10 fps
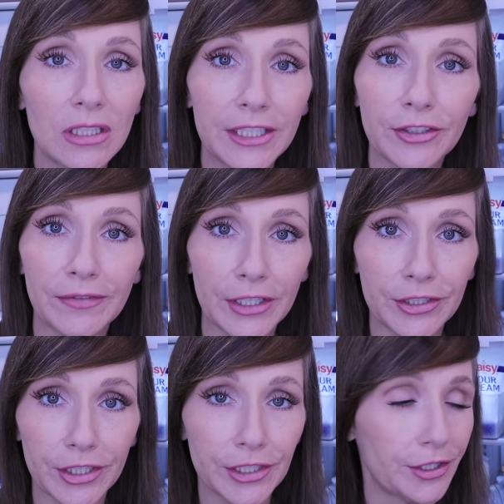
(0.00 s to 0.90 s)
cleaner
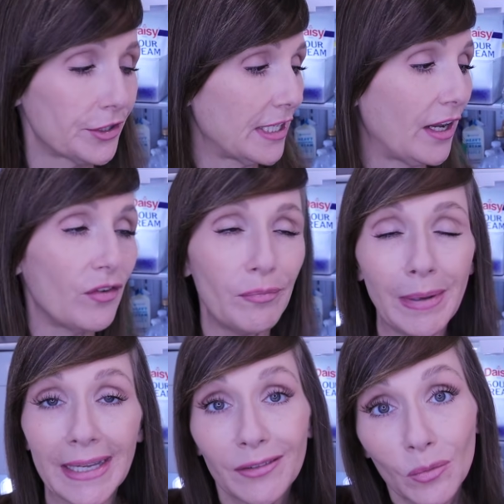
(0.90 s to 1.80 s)
version yourself,
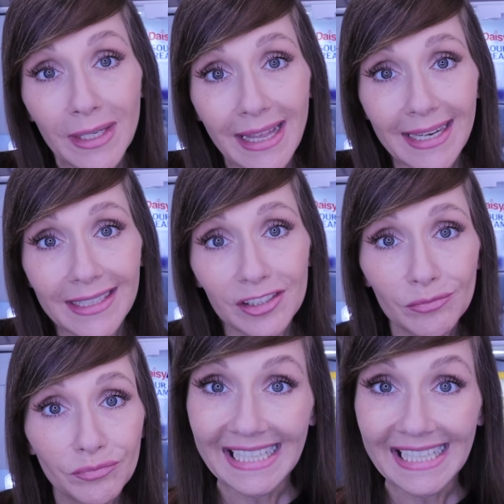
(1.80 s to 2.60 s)
but we like it.